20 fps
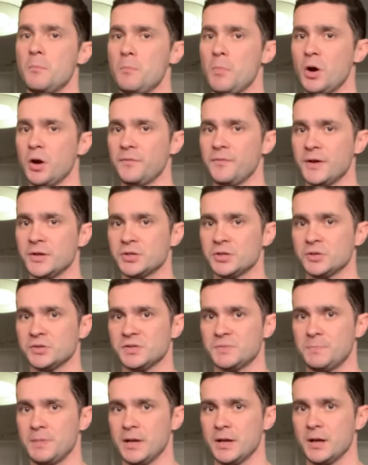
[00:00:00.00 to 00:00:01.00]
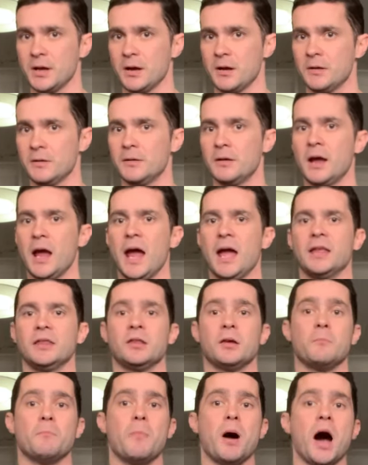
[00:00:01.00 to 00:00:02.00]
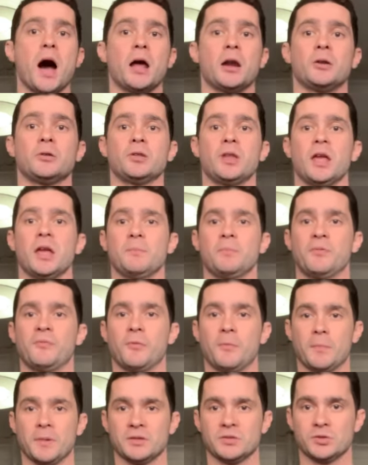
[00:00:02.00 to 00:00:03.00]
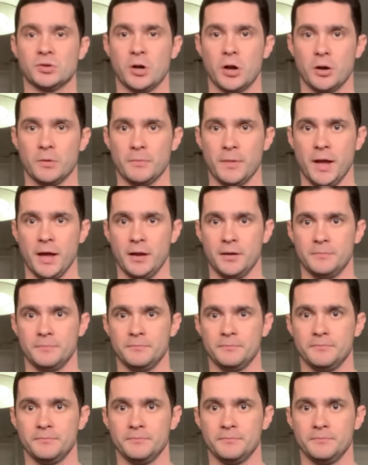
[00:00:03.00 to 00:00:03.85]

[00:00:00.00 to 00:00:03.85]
motivational speaker, and a modern day performing strongman.